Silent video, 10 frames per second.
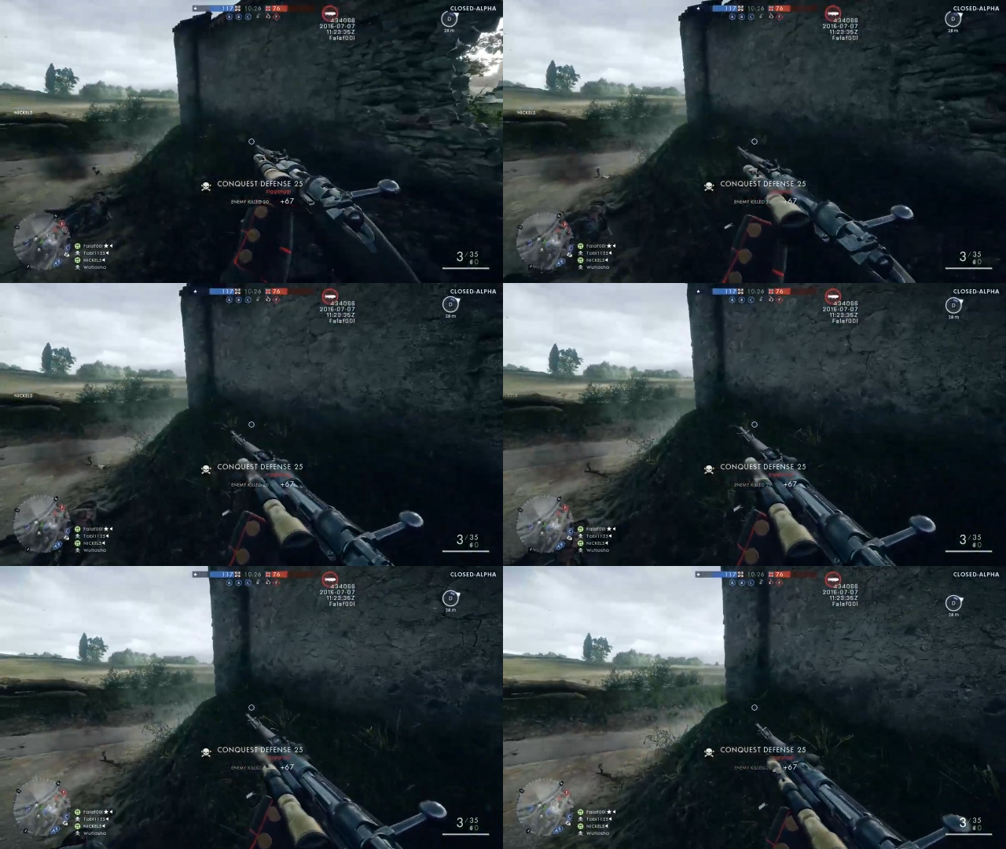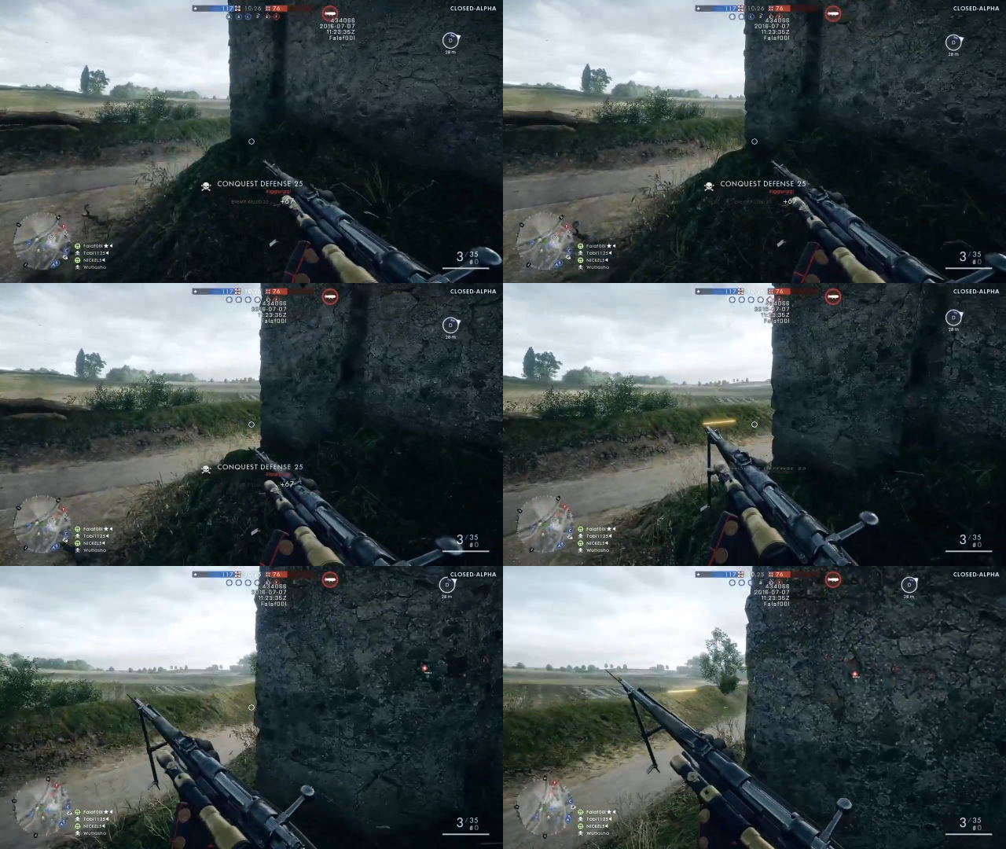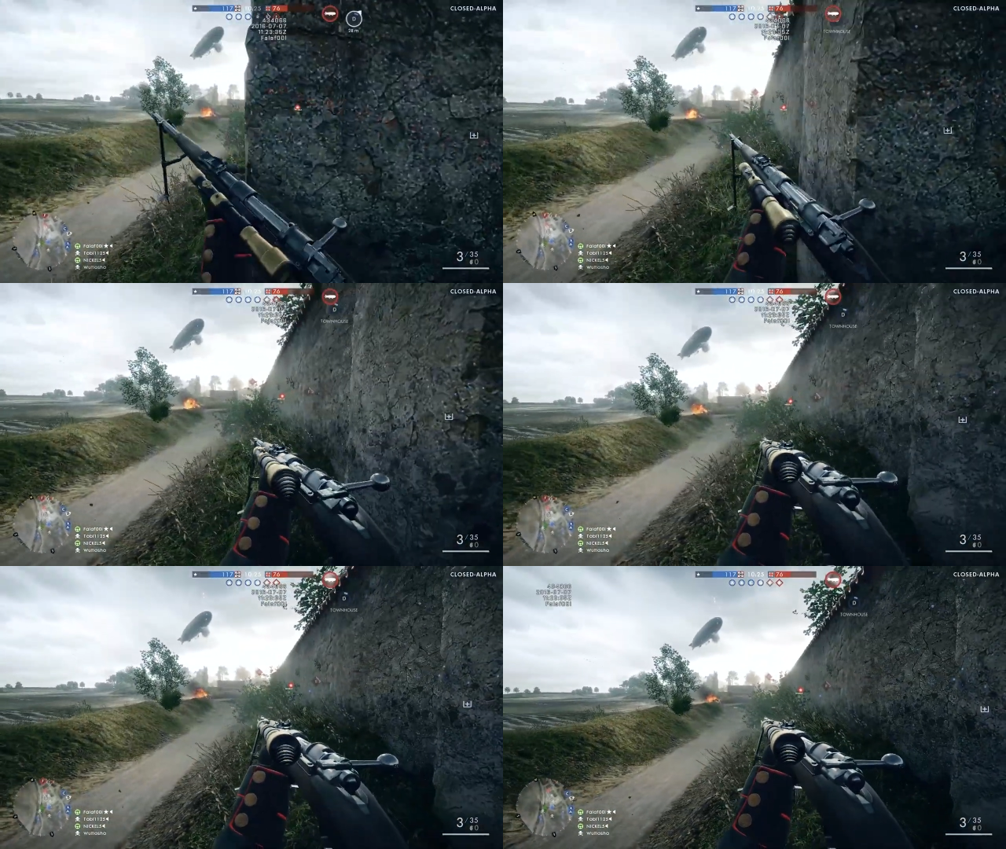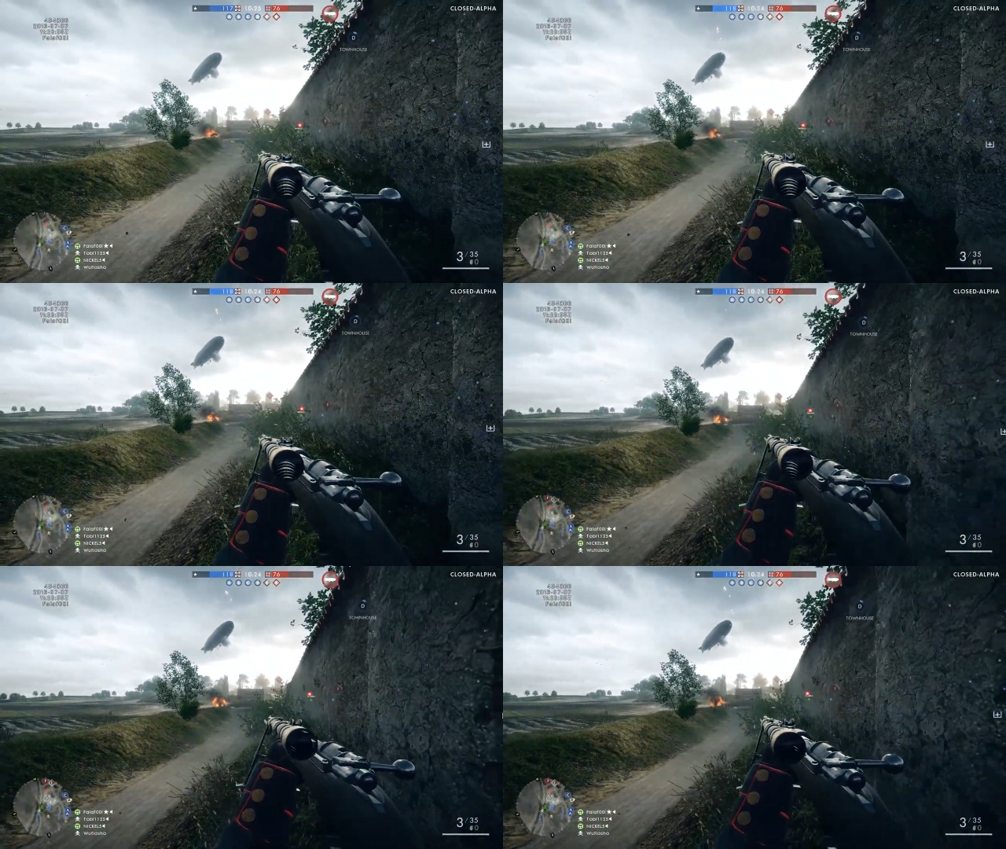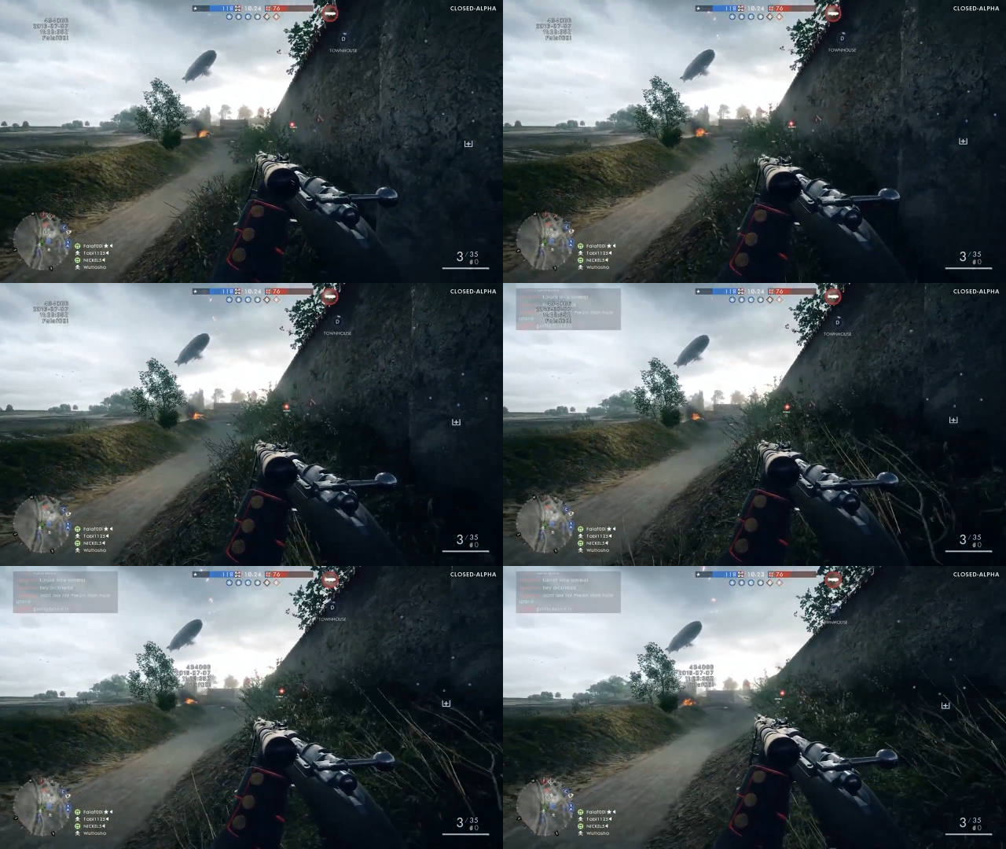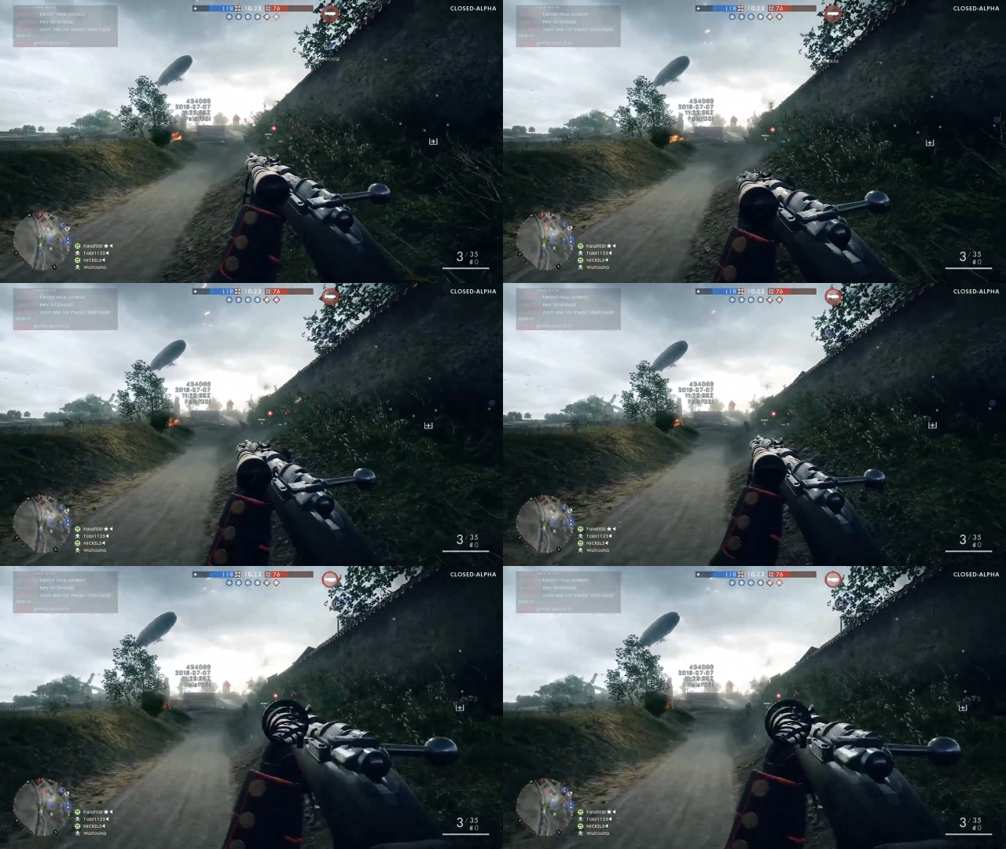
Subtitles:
No face is visible, so there are no lips to read.